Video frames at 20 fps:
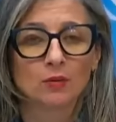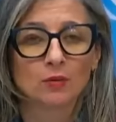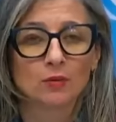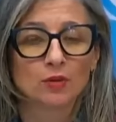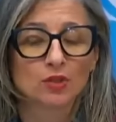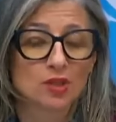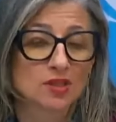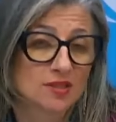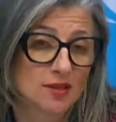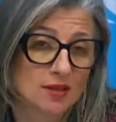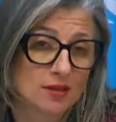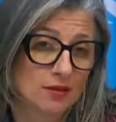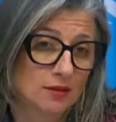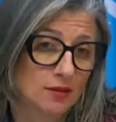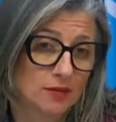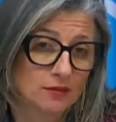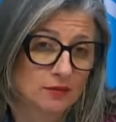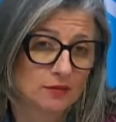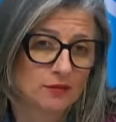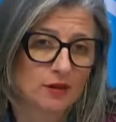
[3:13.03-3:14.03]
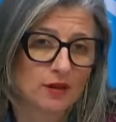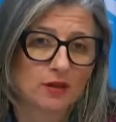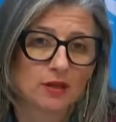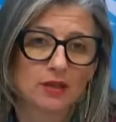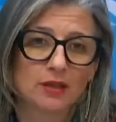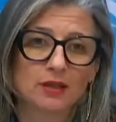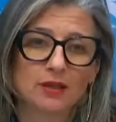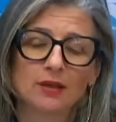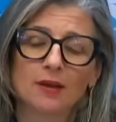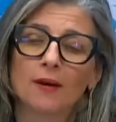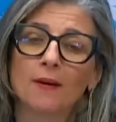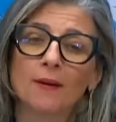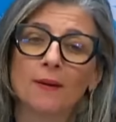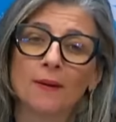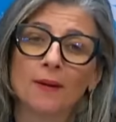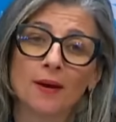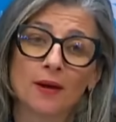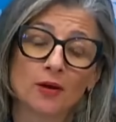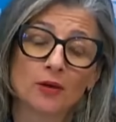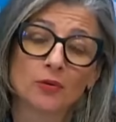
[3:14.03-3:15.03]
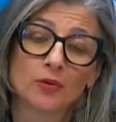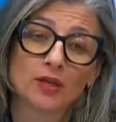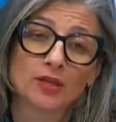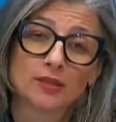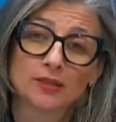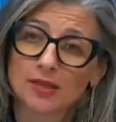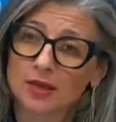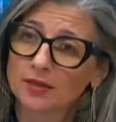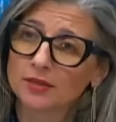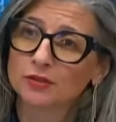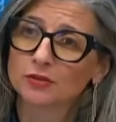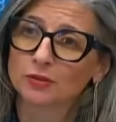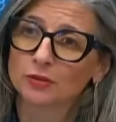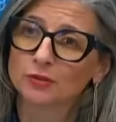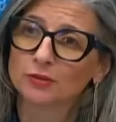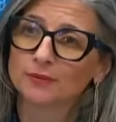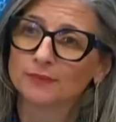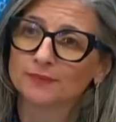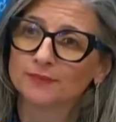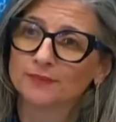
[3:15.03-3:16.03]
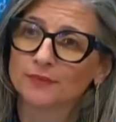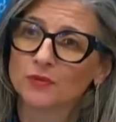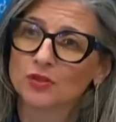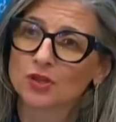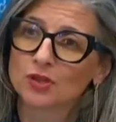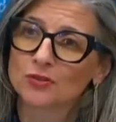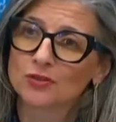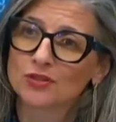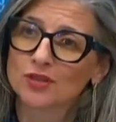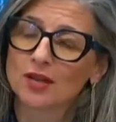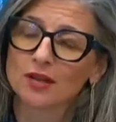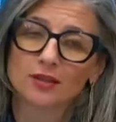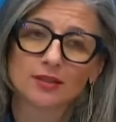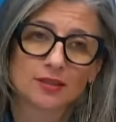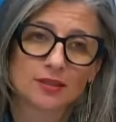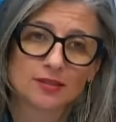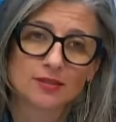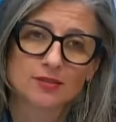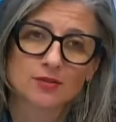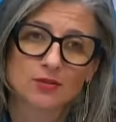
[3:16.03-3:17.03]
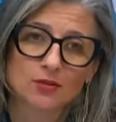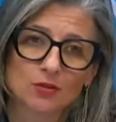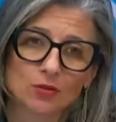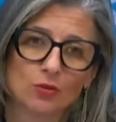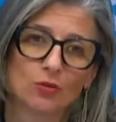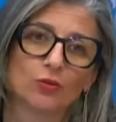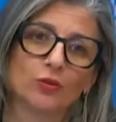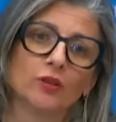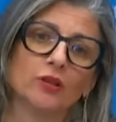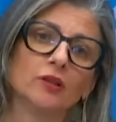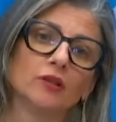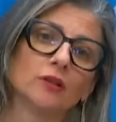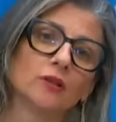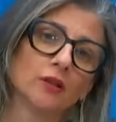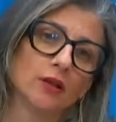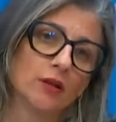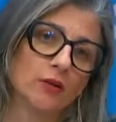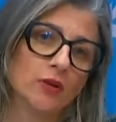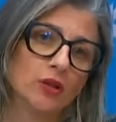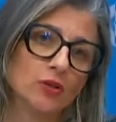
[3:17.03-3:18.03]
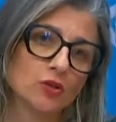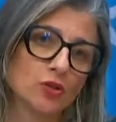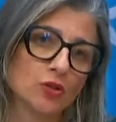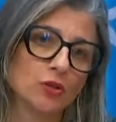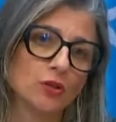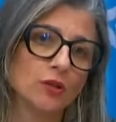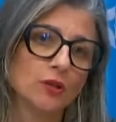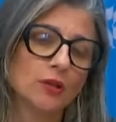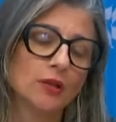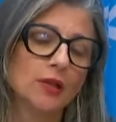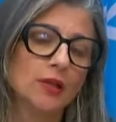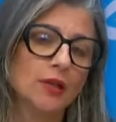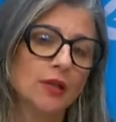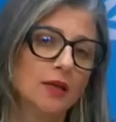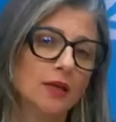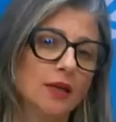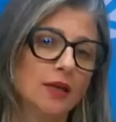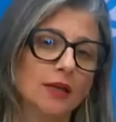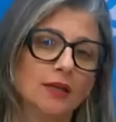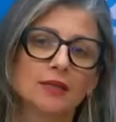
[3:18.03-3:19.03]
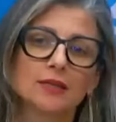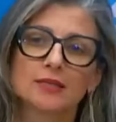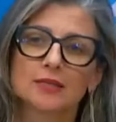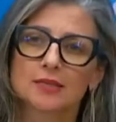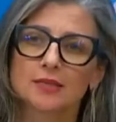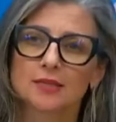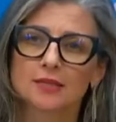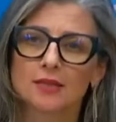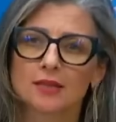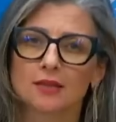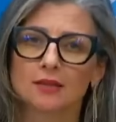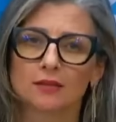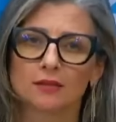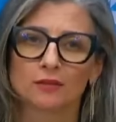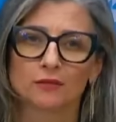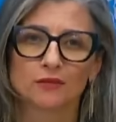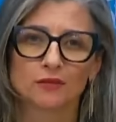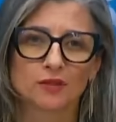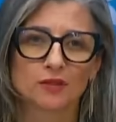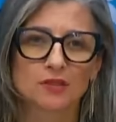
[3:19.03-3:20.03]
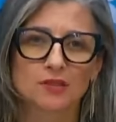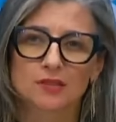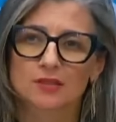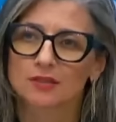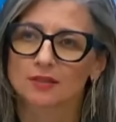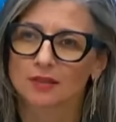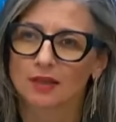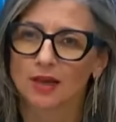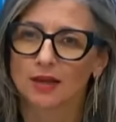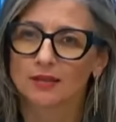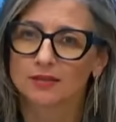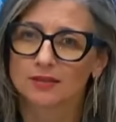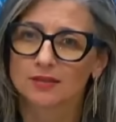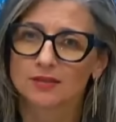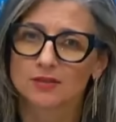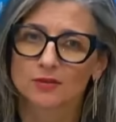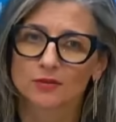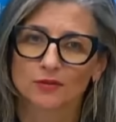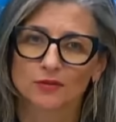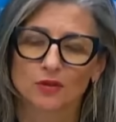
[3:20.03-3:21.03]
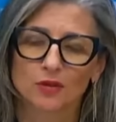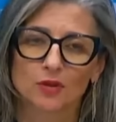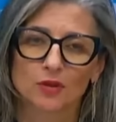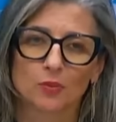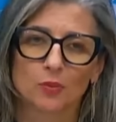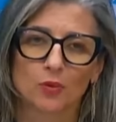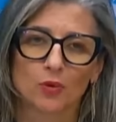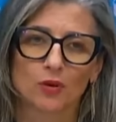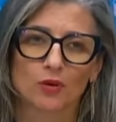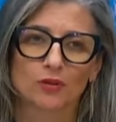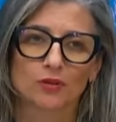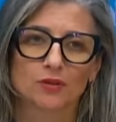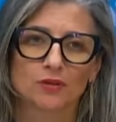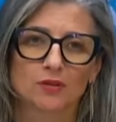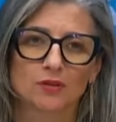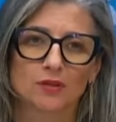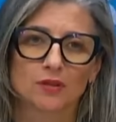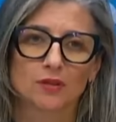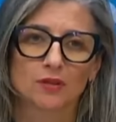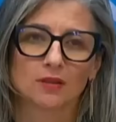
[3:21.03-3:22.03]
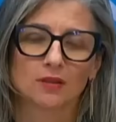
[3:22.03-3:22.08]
which has a very harrowing title: Genocide as Colonial Erasure. And as I say in the first lines of the report,